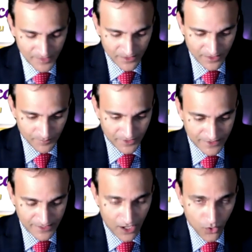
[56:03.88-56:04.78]
But
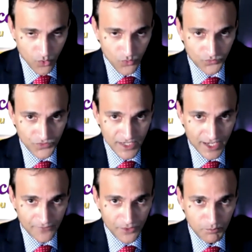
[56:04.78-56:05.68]
now we
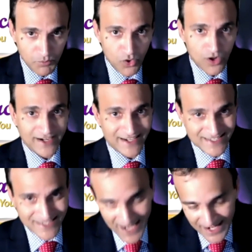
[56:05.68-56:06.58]
have a more
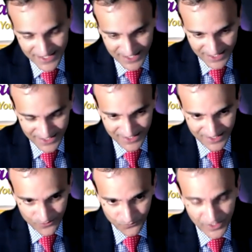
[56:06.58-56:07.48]
understanding,
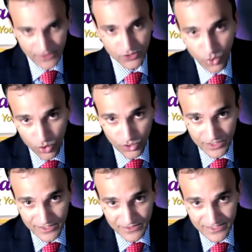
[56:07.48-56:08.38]
we thought,
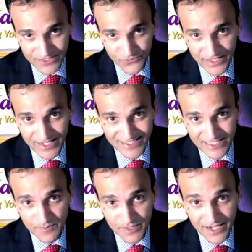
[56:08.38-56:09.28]
is very
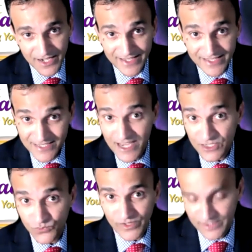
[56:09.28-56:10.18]
similar like
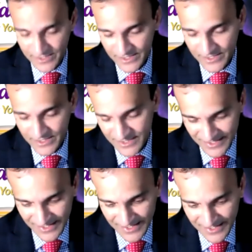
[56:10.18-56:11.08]
SARS virus.
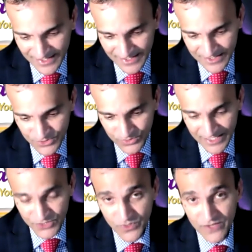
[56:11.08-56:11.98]
Yeah. So
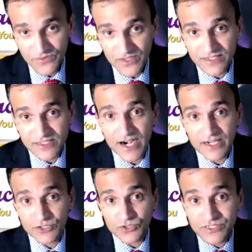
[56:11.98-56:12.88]
that's why we
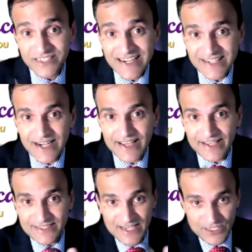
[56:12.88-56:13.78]
started to treat like a
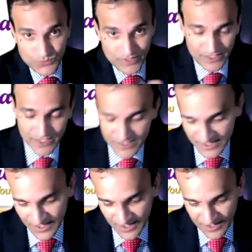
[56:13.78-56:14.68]
SARS virus.
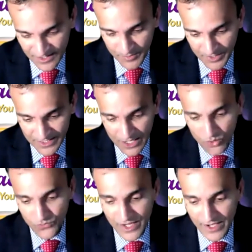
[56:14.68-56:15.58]
But now
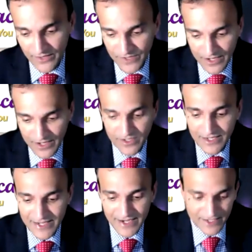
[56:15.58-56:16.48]
we have a
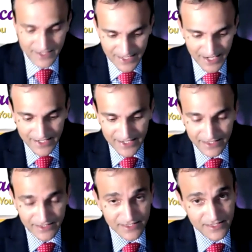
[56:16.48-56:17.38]
clear understanding.
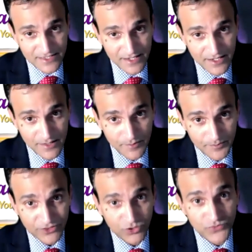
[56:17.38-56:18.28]
This is a
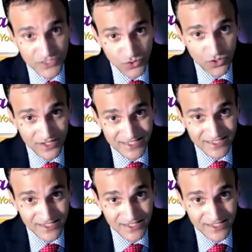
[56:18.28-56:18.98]
pathophysiology is